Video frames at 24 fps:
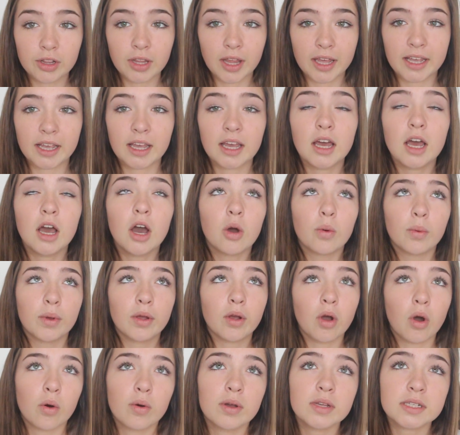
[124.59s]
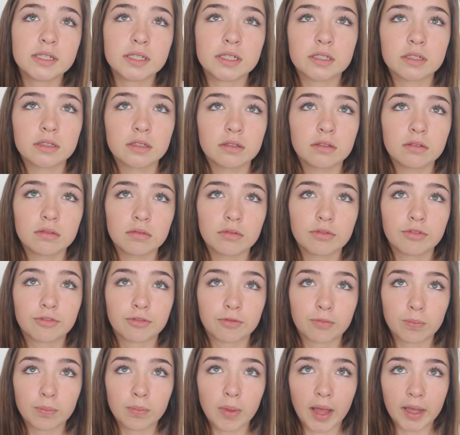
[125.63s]
Like we were always
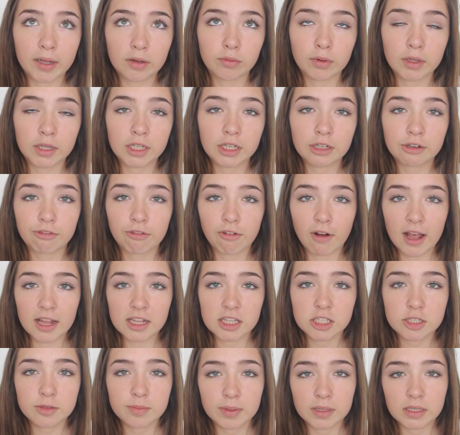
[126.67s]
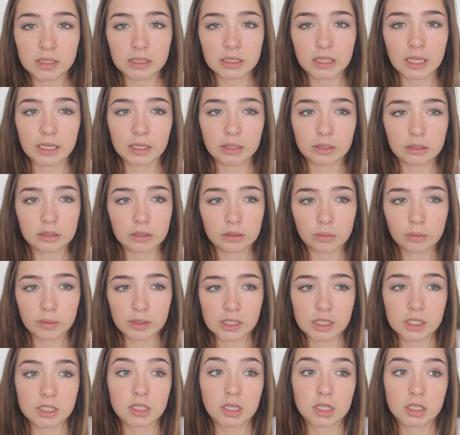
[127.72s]
like really good friends, but like we
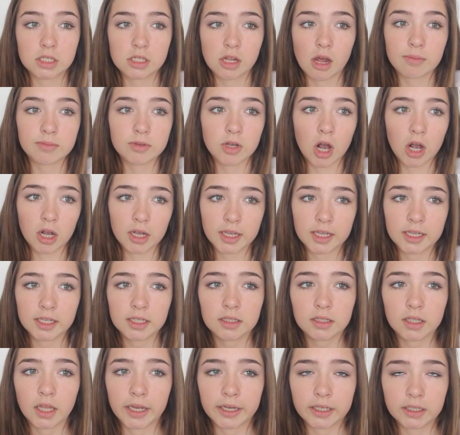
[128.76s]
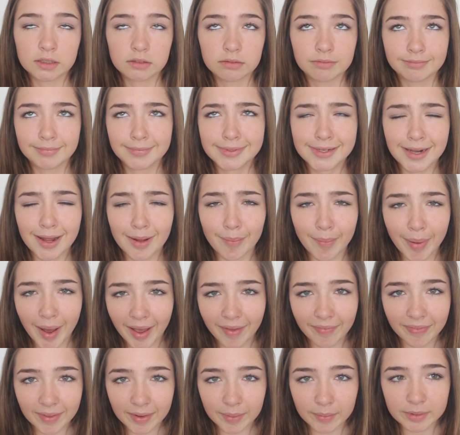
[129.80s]
just like stopped talking. Like it's not a
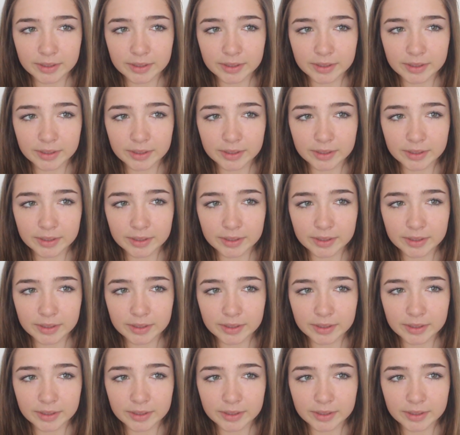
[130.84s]
bad thing.